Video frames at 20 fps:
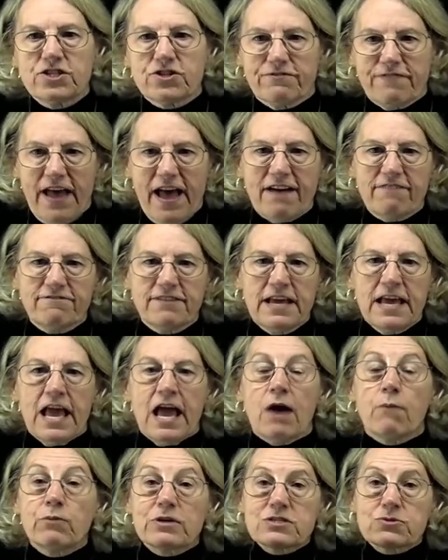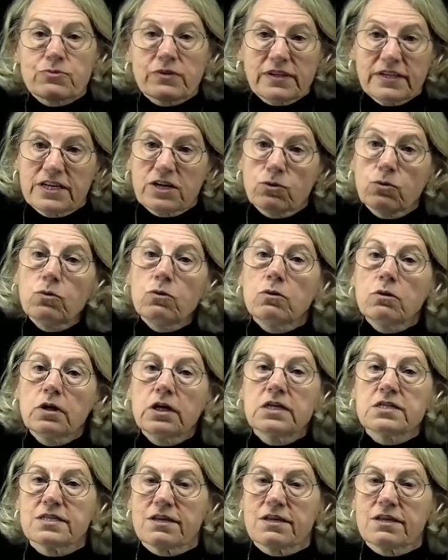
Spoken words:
of f, and what's really cool is